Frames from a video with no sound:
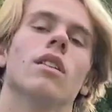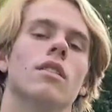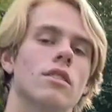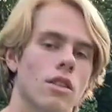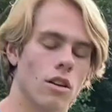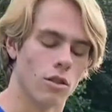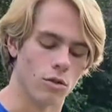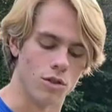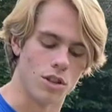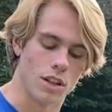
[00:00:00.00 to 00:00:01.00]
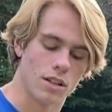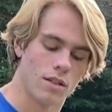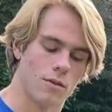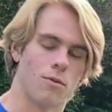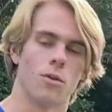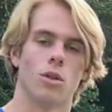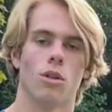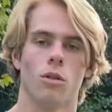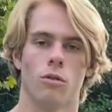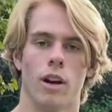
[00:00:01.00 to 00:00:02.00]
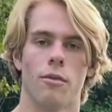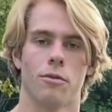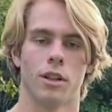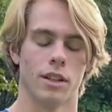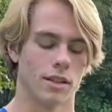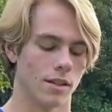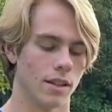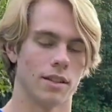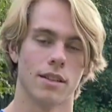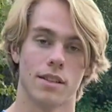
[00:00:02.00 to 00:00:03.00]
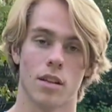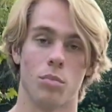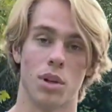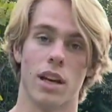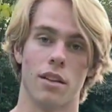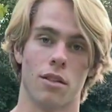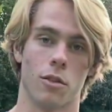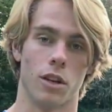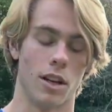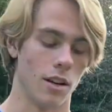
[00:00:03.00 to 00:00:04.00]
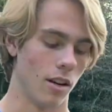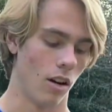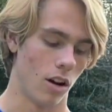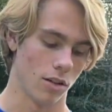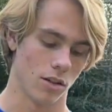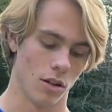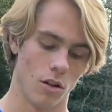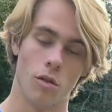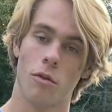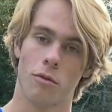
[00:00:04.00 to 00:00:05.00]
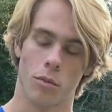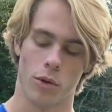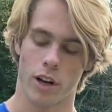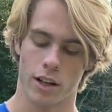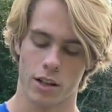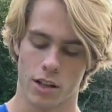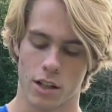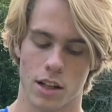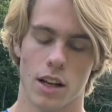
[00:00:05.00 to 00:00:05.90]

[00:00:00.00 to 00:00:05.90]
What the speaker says: So just for reference, this is a PA3 also from Prodigy,